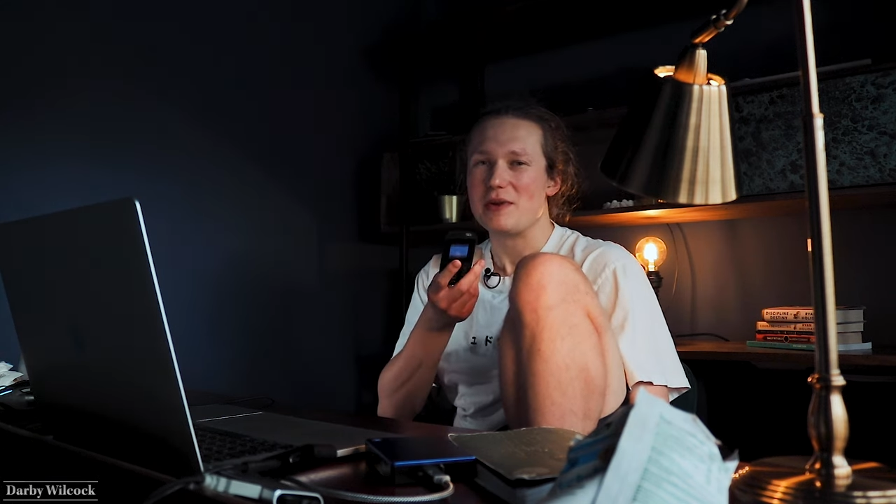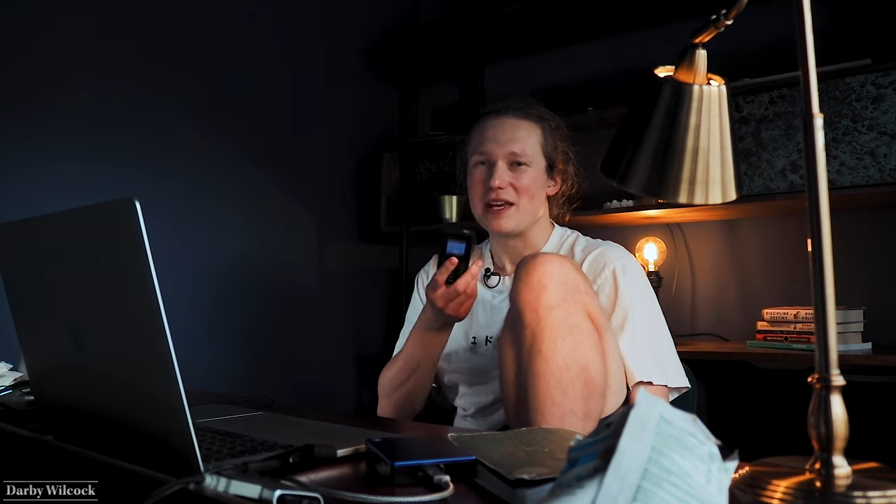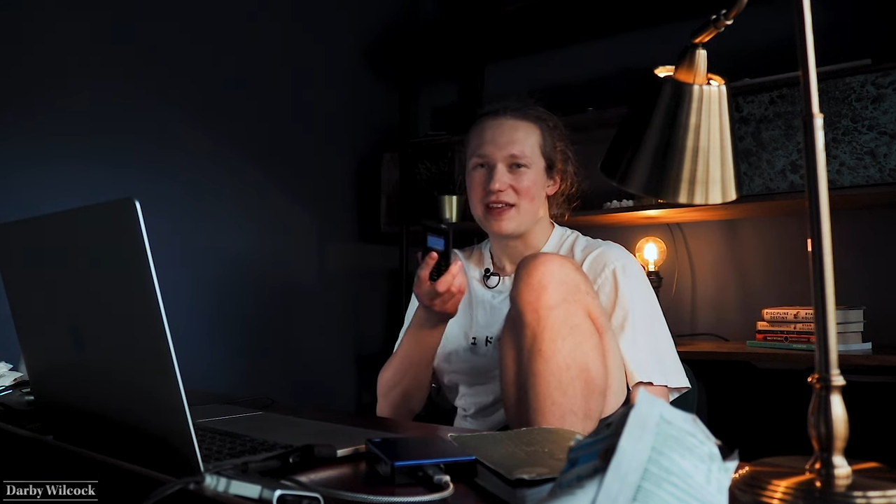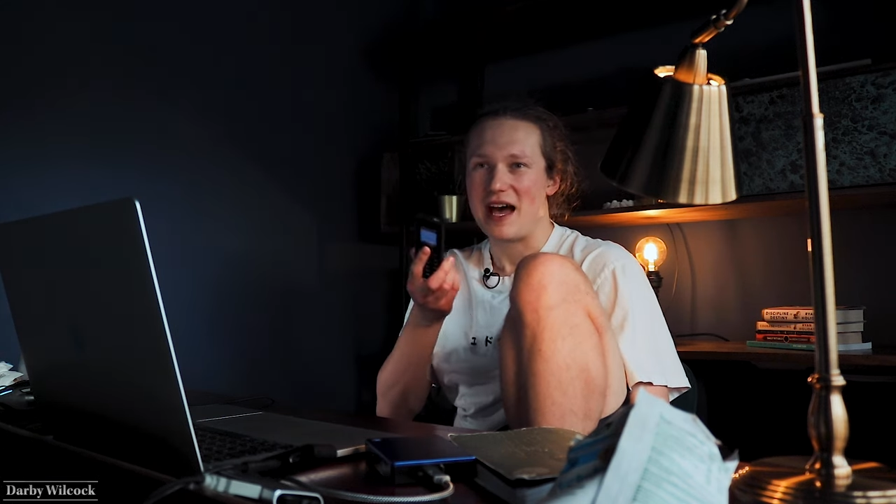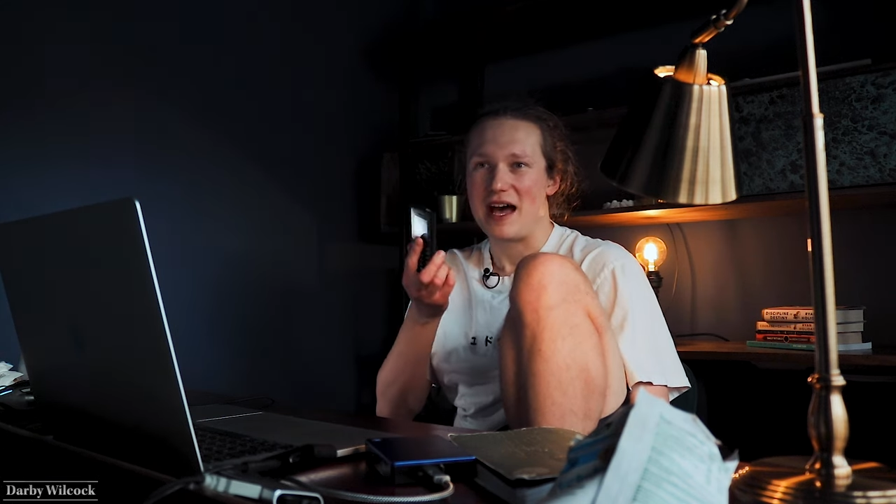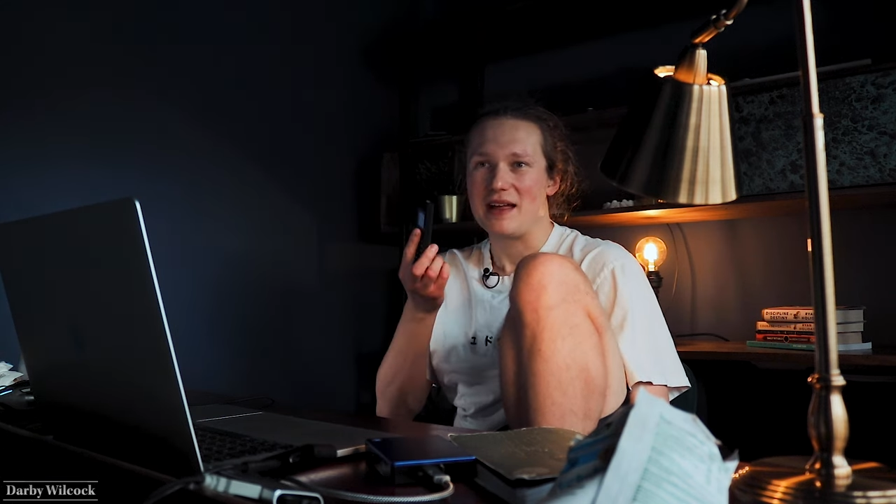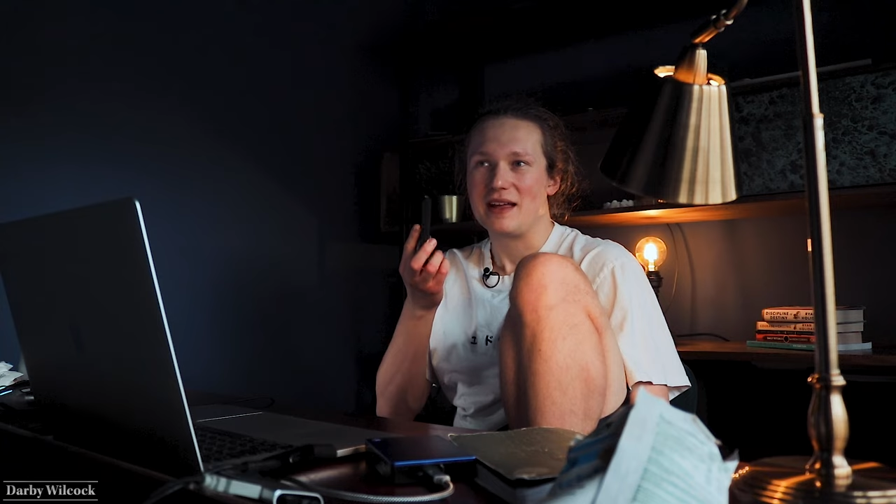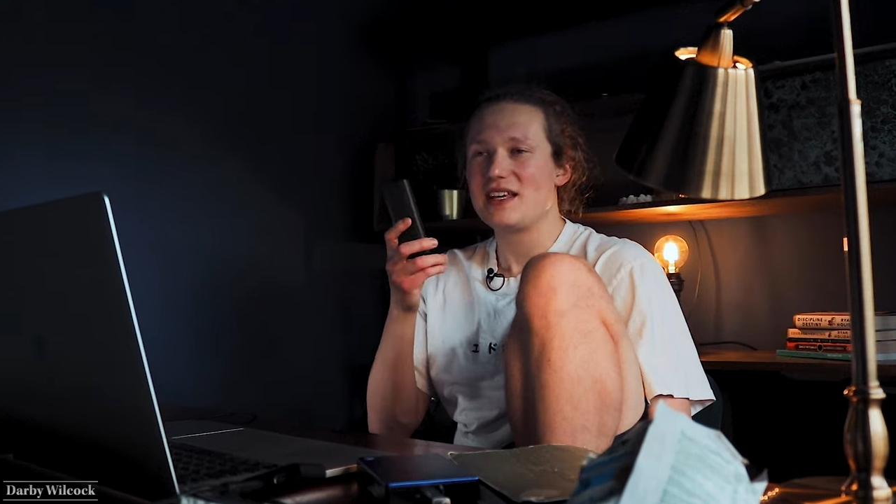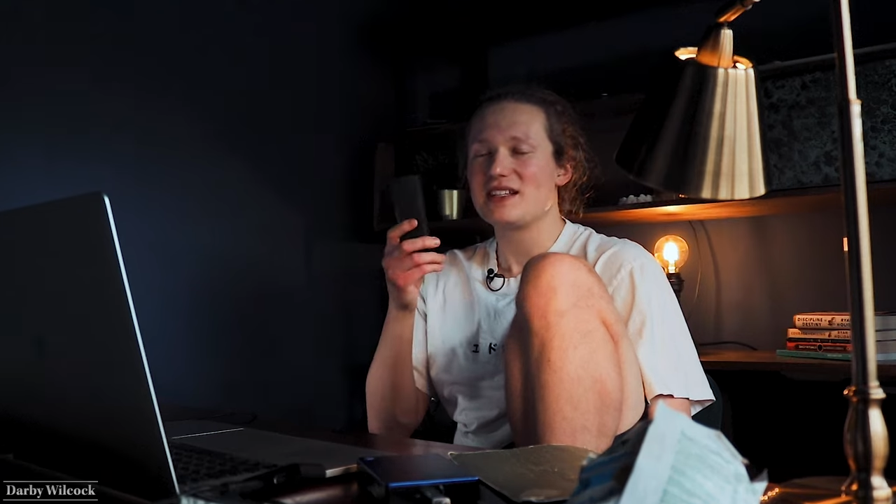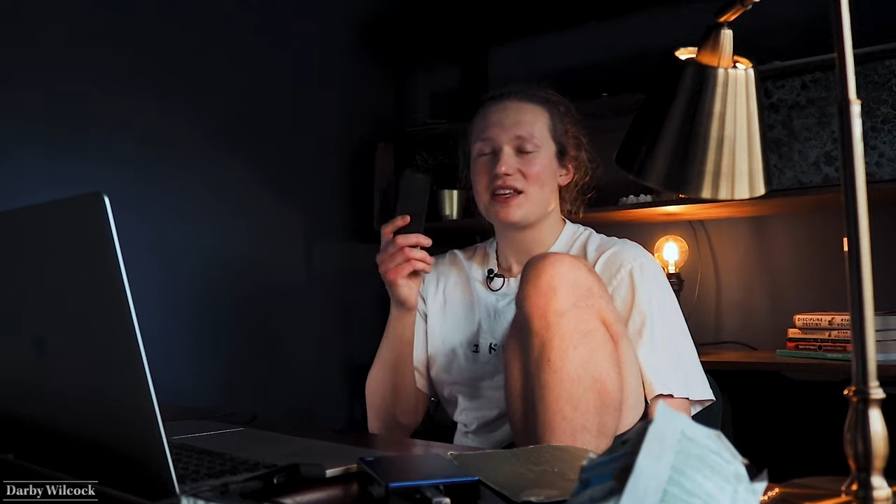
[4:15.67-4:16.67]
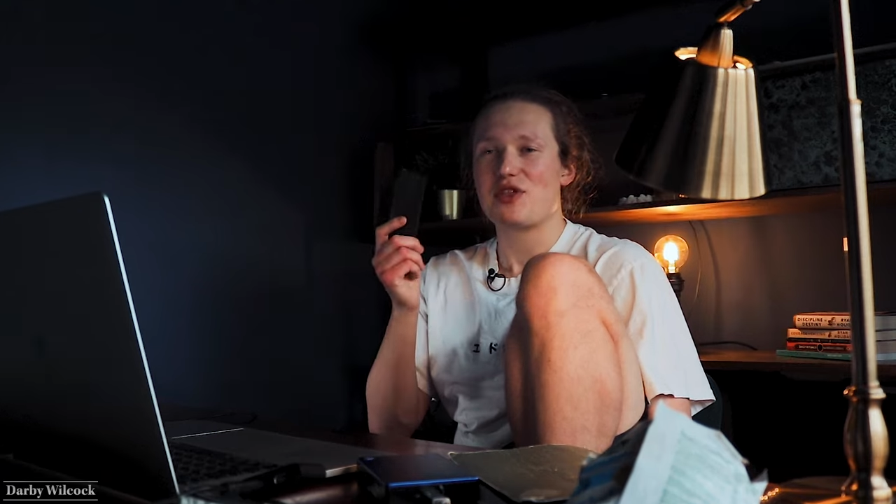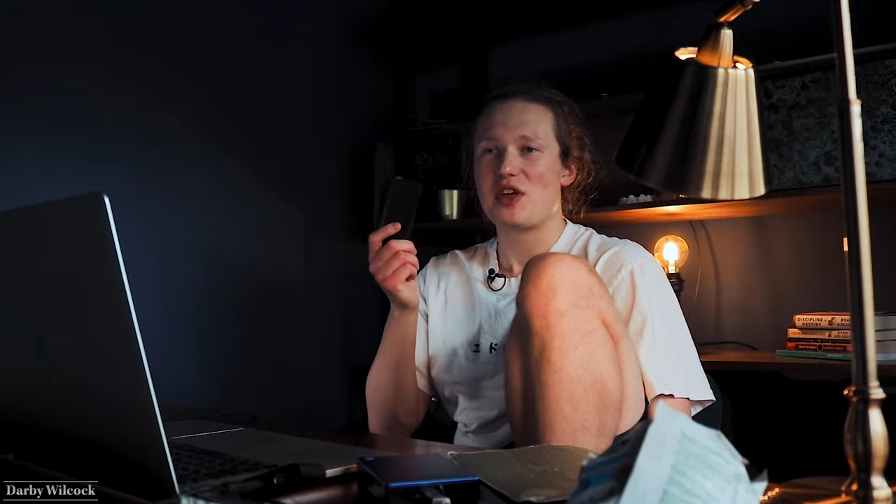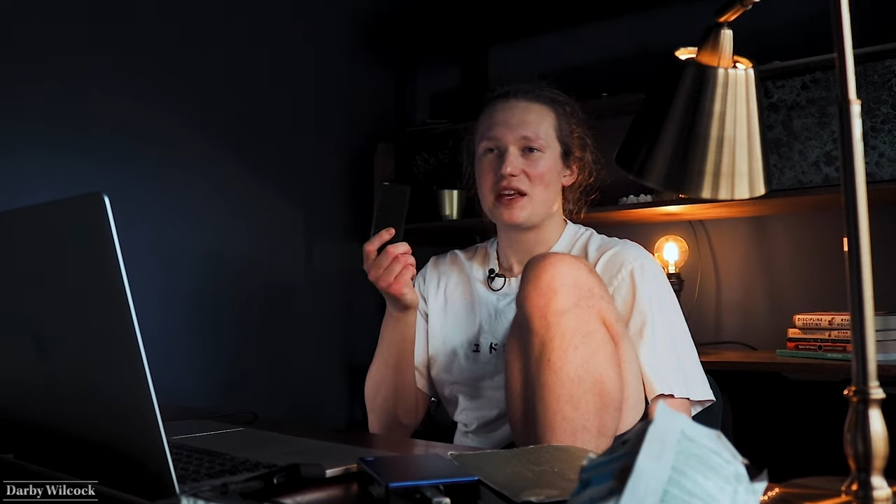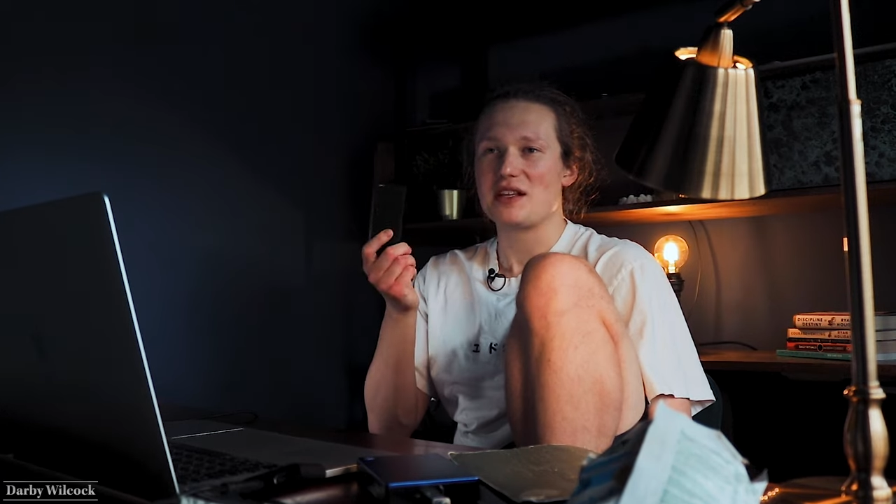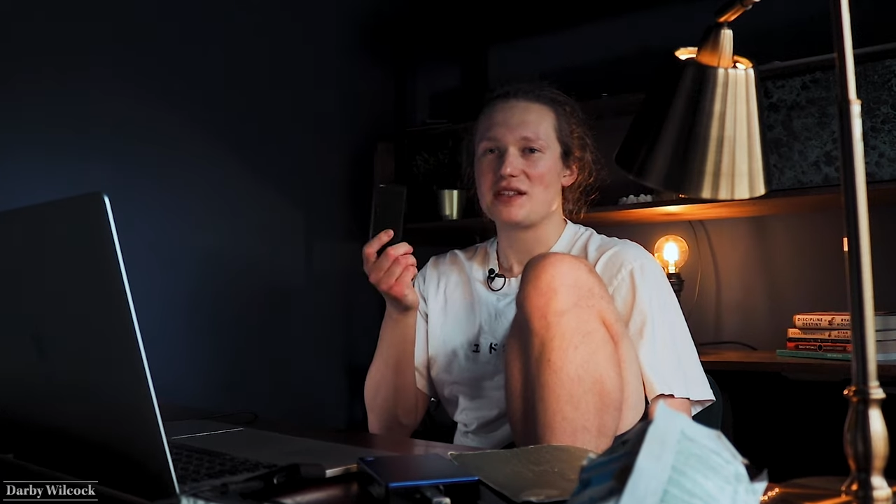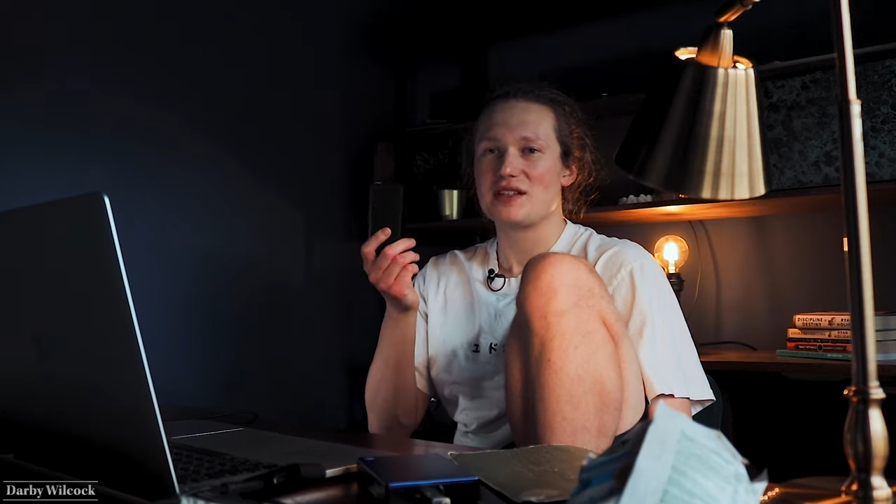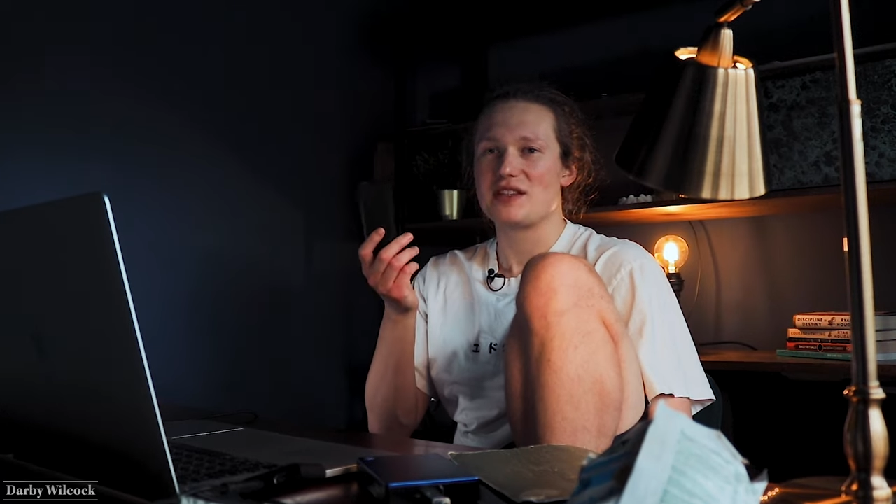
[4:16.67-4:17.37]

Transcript: me that these are things